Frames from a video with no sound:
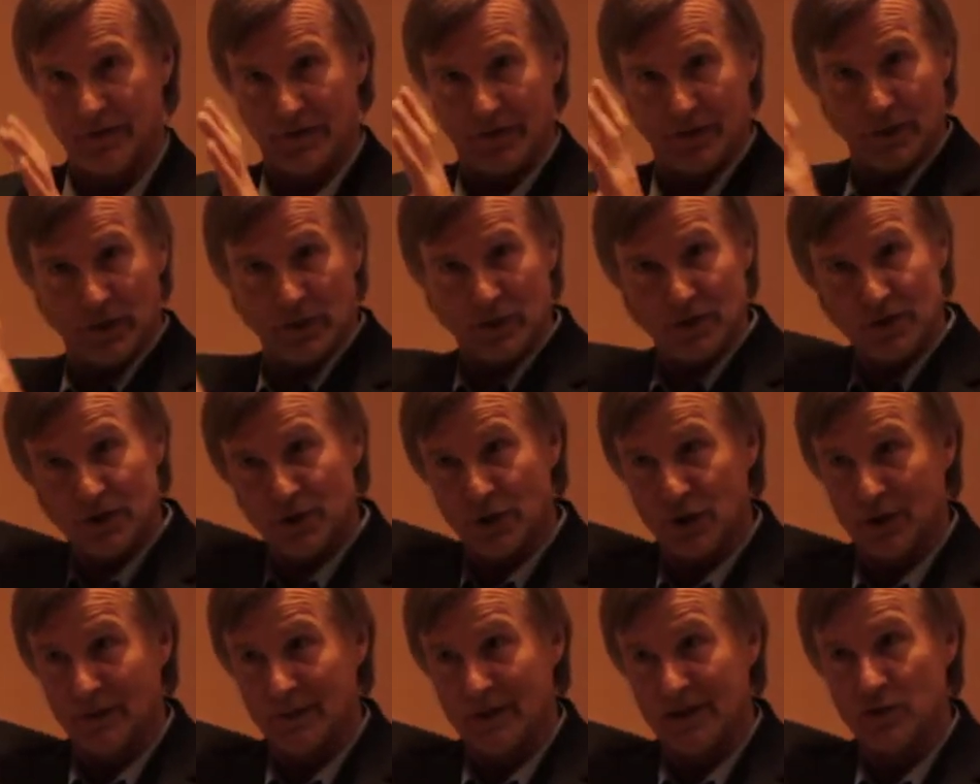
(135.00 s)
those
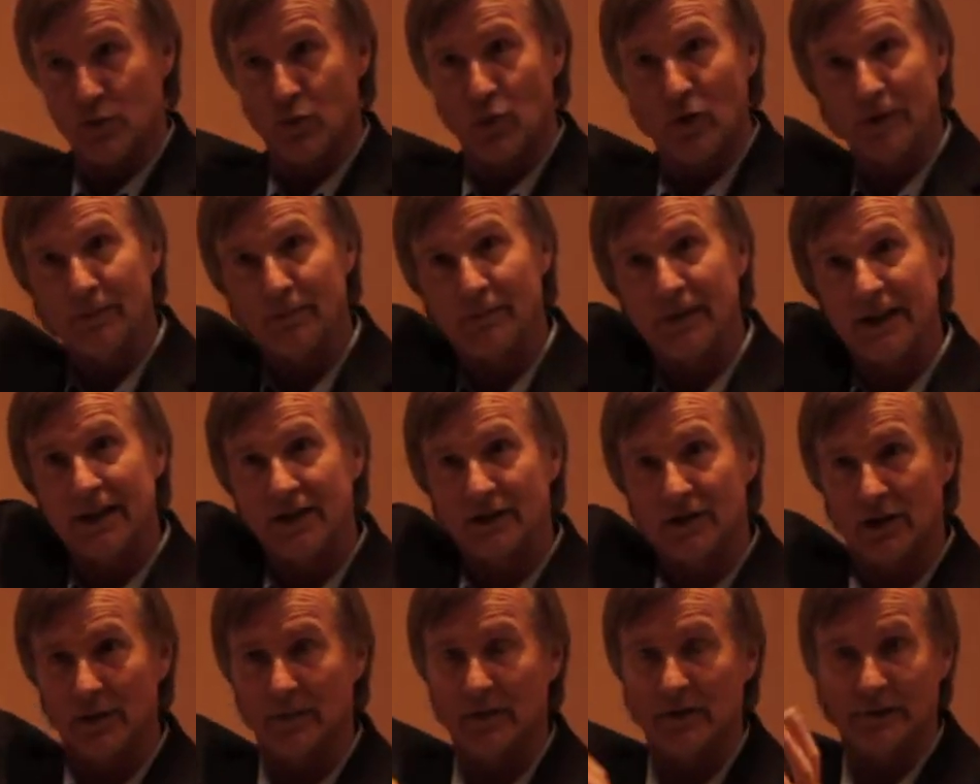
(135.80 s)
turbines, one big
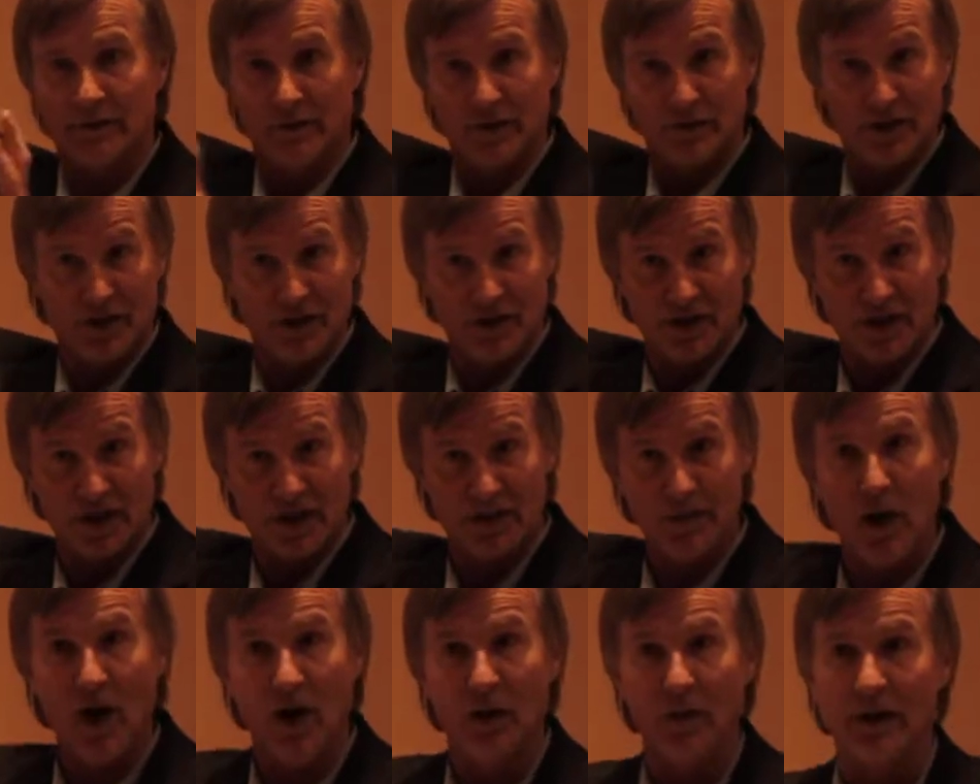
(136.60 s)
turbine versus a
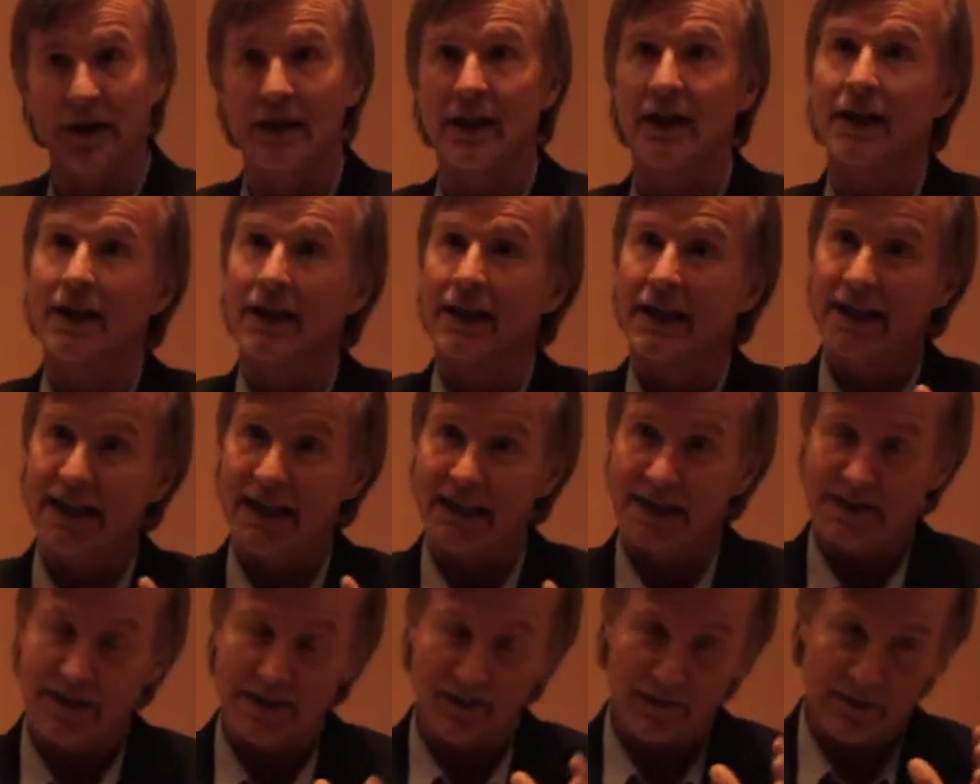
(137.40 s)
small one,
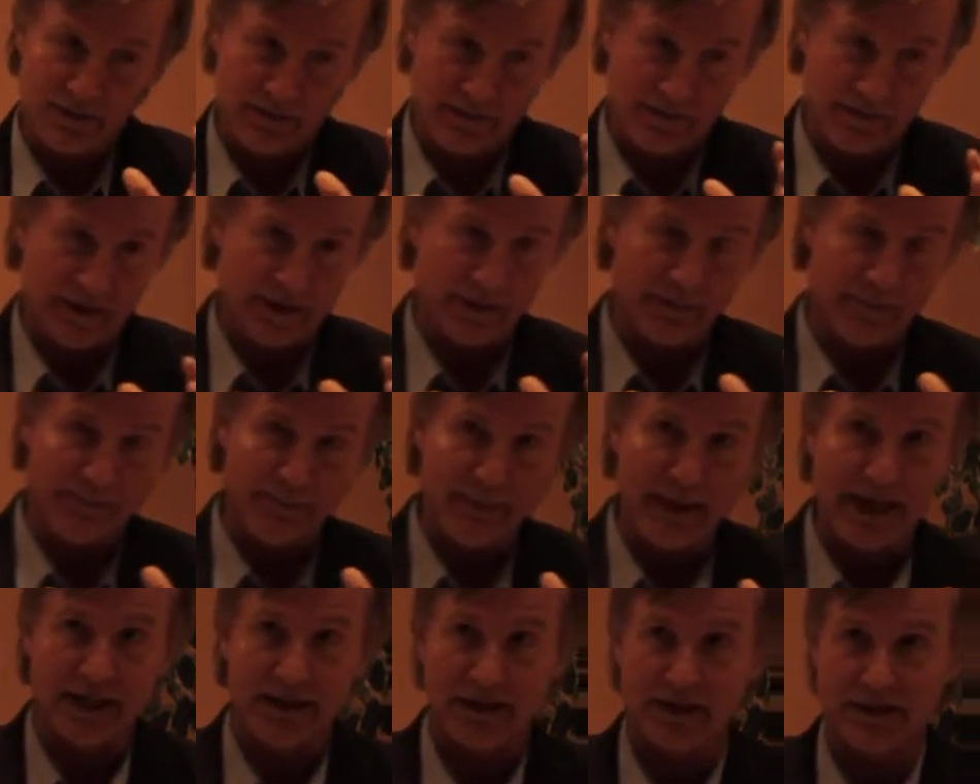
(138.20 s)
it's a
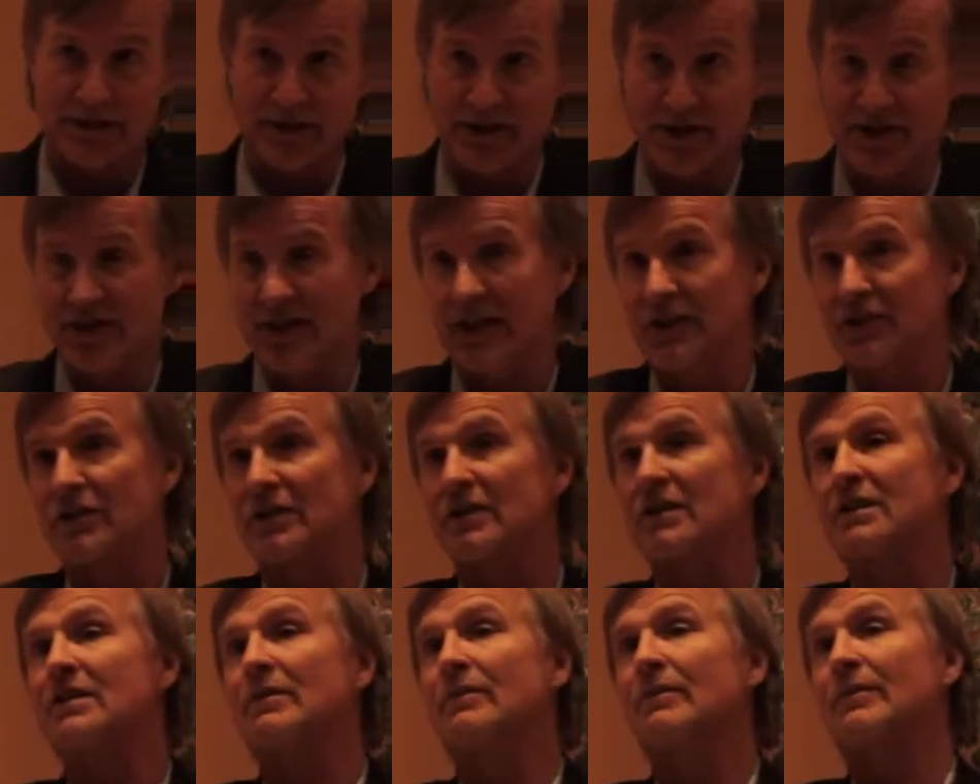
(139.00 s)
better
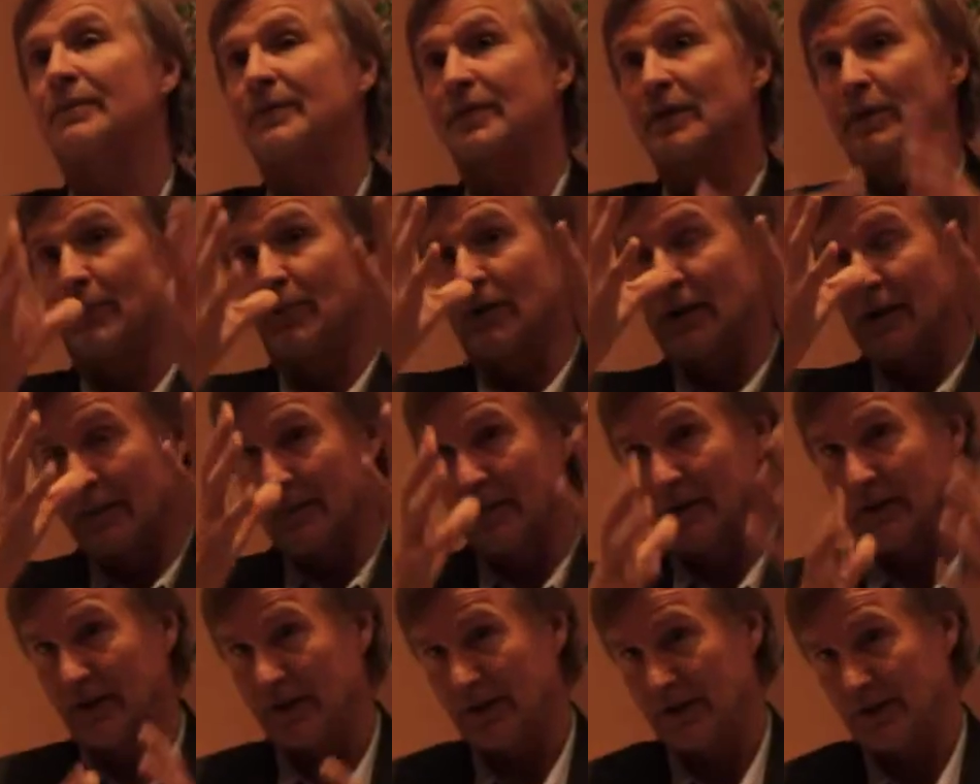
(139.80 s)
decision to put up
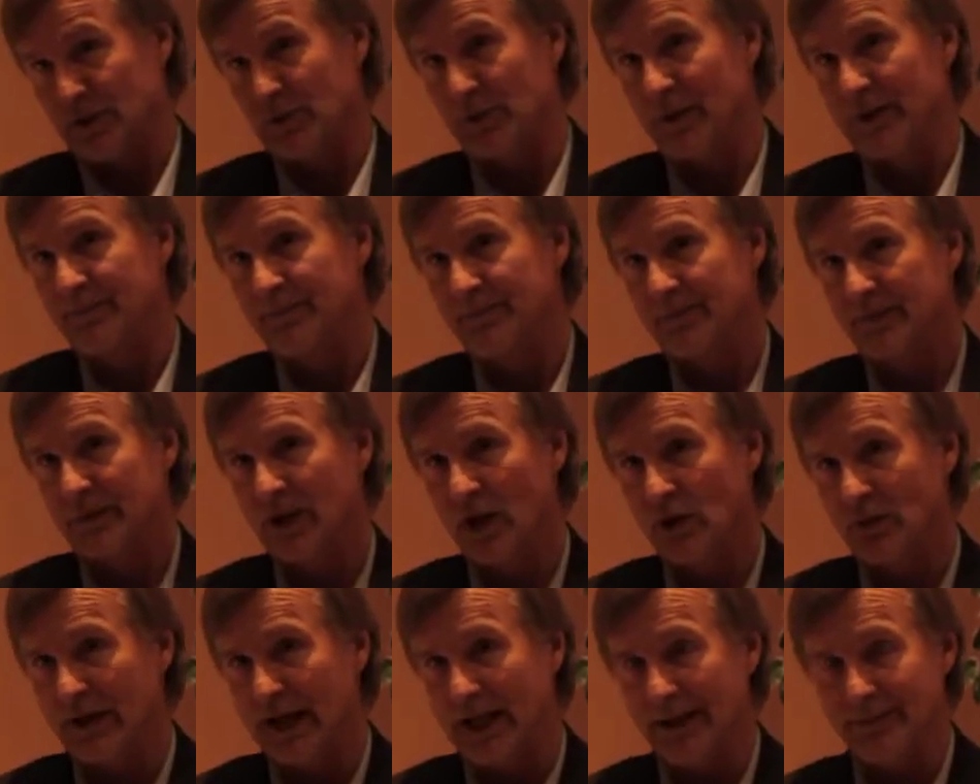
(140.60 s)
a large
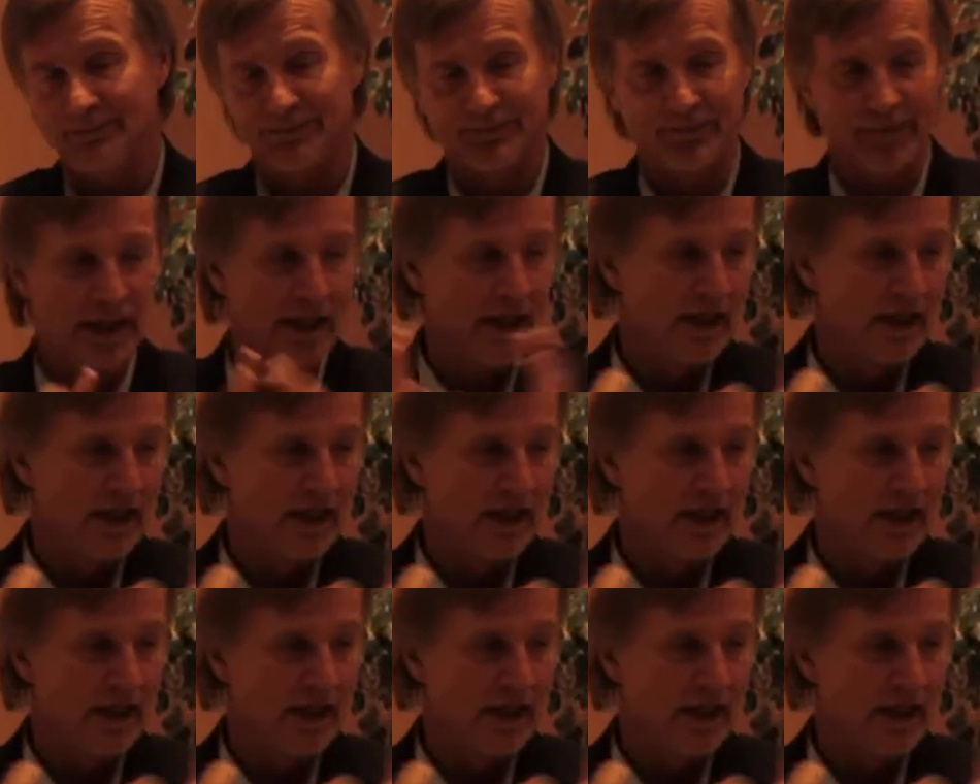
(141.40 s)
one. Okay.